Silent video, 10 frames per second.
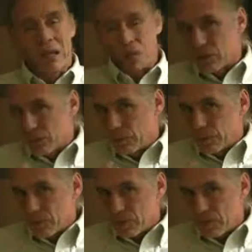So they're
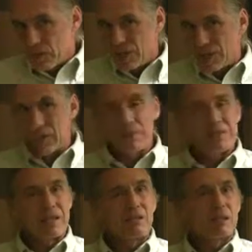reinforcing self-esteem. At the
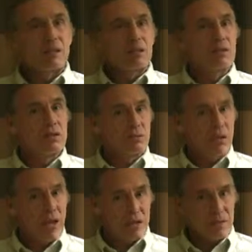same time, they're learning
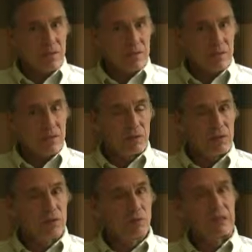facts about this
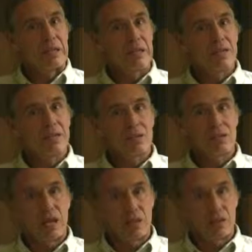individual related to the
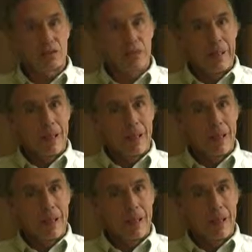standards.